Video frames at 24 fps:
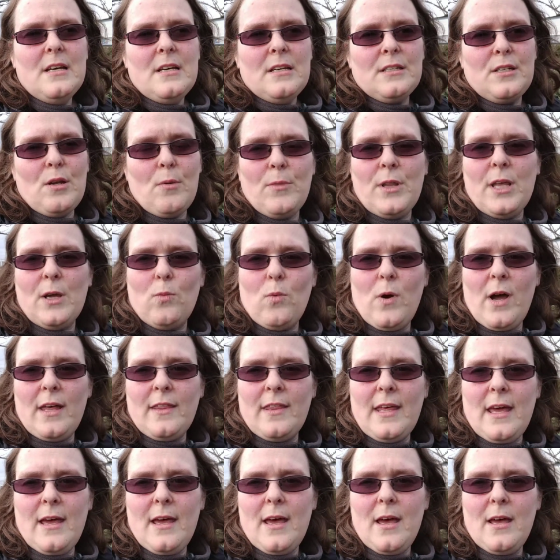something where
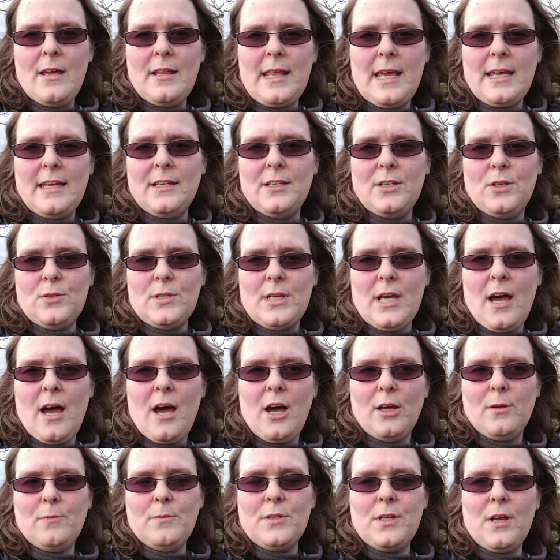they can use it at
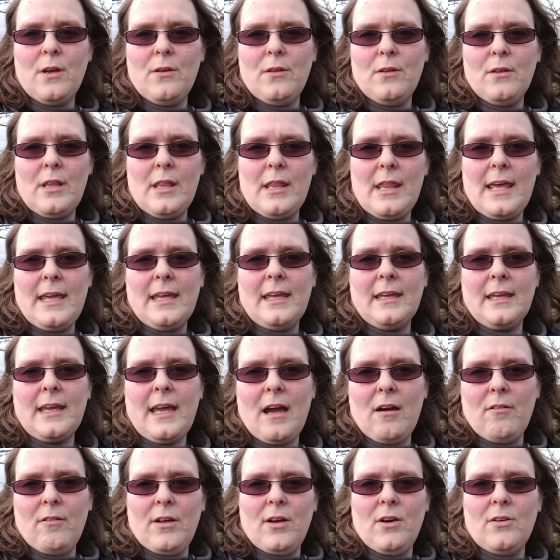home so that they can
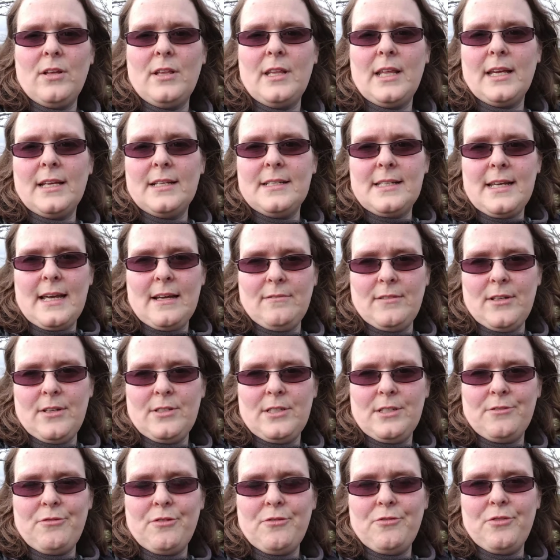carry on and they can download
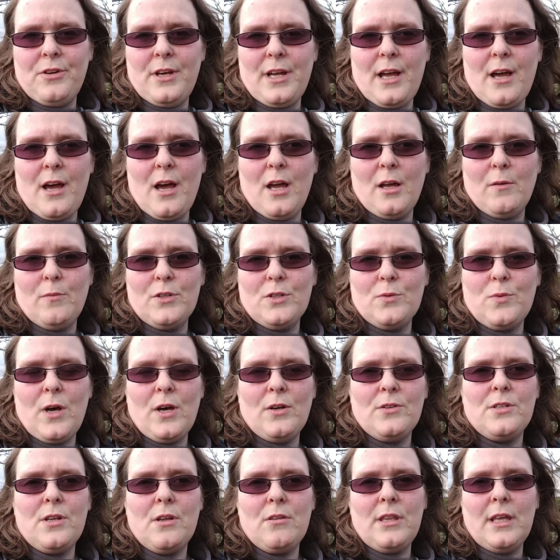it for free at home as
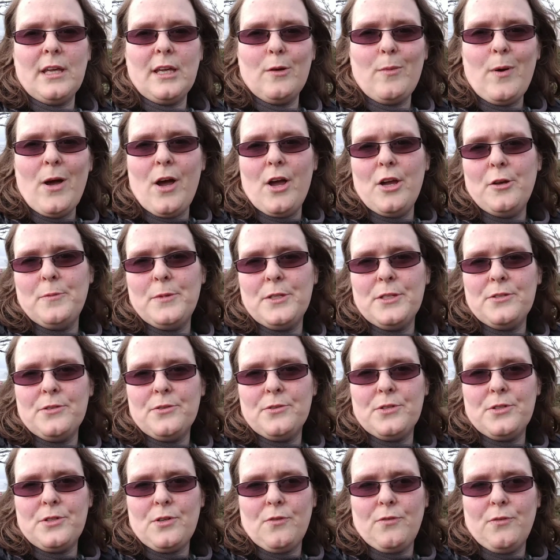well. So think about open
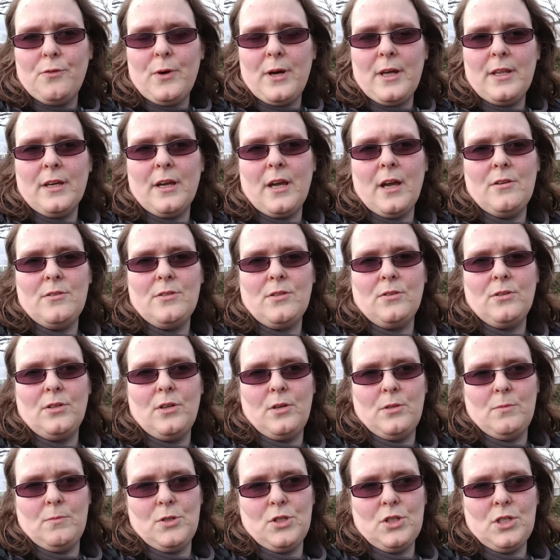source software that goes on
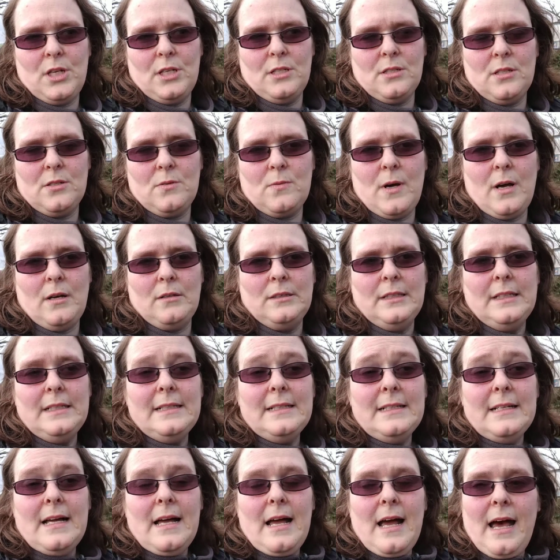those machines as well.
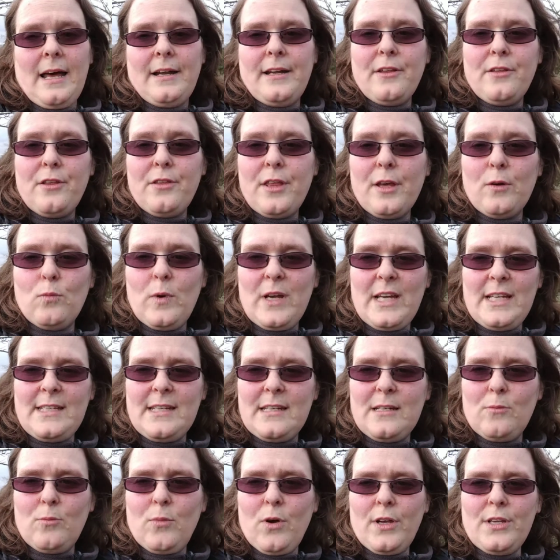Another thing we
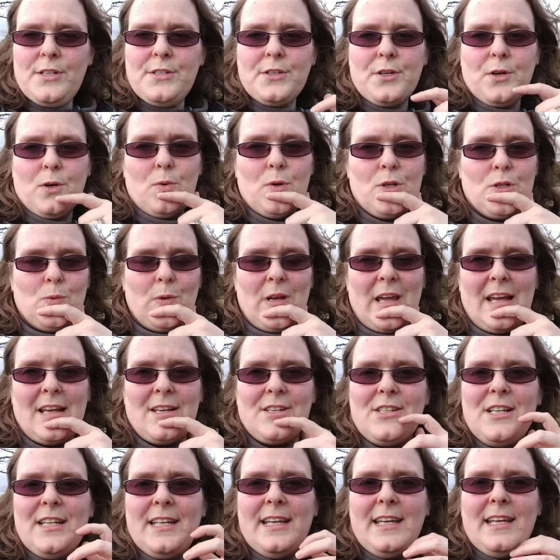did at my school was we
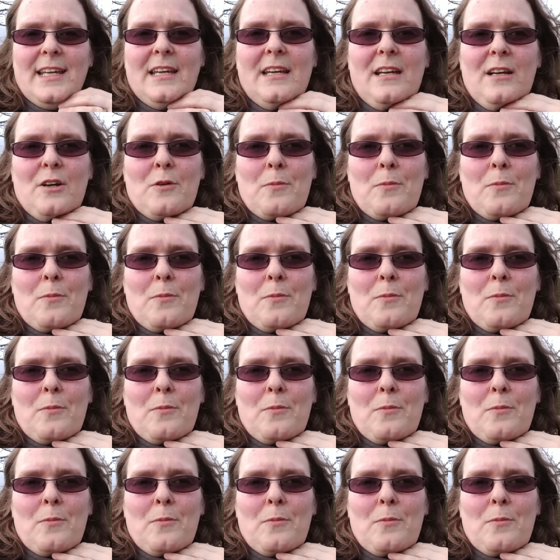actually